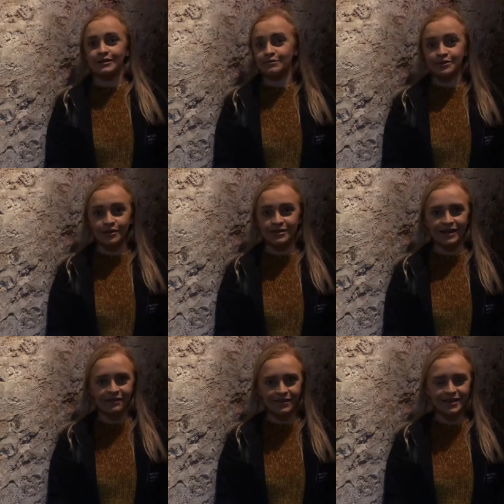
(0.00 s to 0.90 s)
there was no
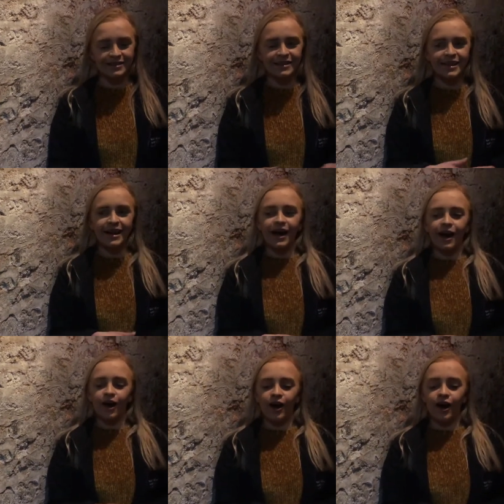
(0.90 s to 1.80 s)
staff in.
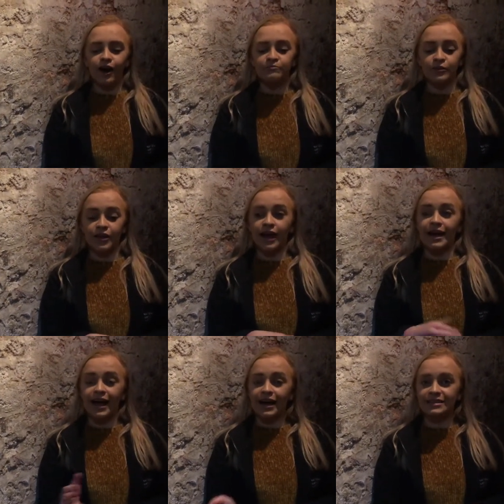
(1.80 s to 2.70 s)
But then I
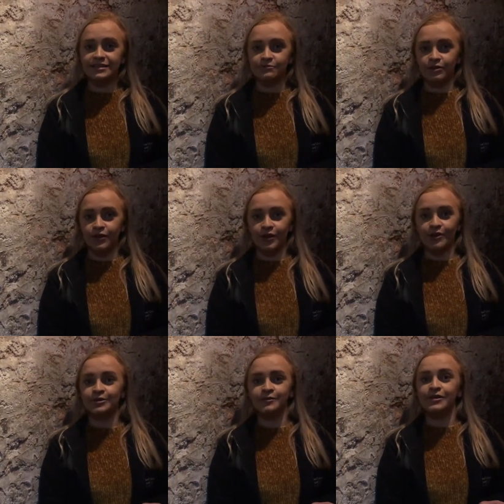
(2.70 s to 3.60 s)
asked one of the
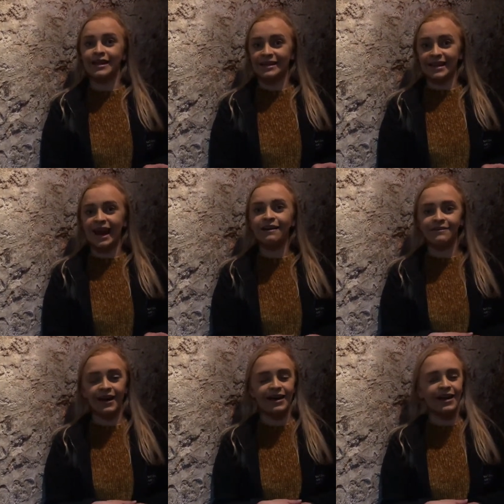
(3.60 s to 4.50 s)
girls who work in the
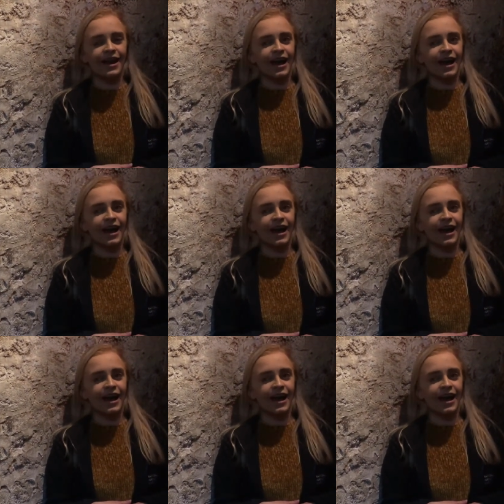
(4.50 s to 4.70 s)
cafe,